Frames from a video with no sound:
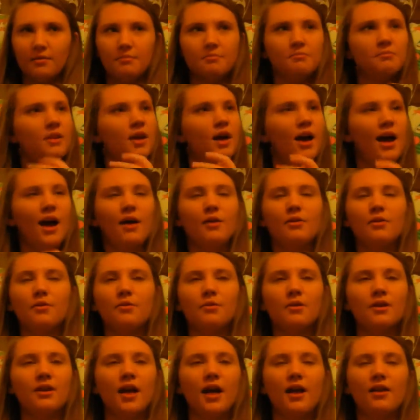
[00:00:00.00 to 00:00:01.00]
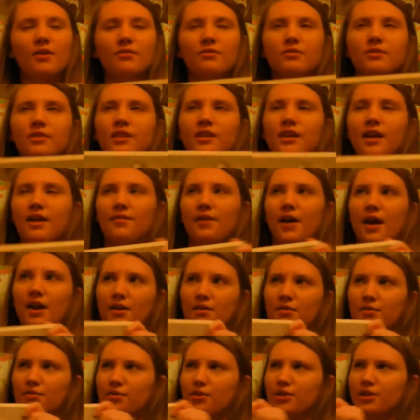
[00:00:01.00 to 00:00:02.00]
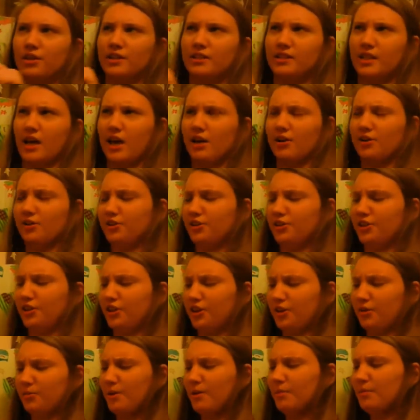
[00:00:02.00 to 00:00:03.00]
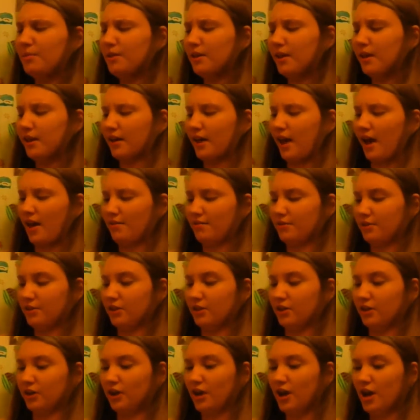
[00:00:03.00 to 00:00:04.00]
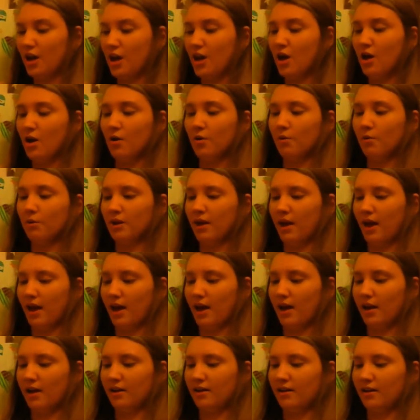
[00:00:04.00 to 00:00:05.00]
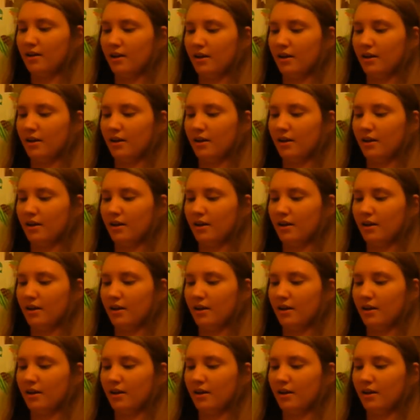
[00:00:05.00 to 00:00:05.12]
no, I don't think I've had it for an entire year, maybe like half a year. We had